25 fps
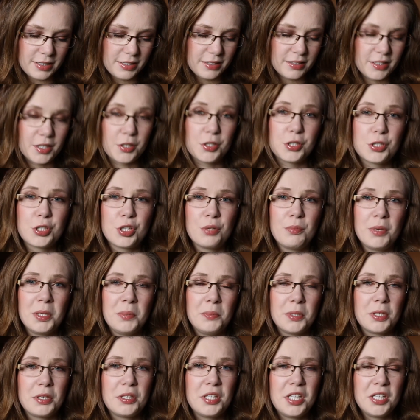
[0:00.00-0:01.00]
There are so many
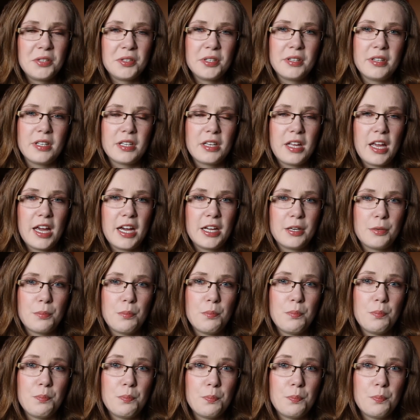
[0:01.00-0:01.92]
bacteria that can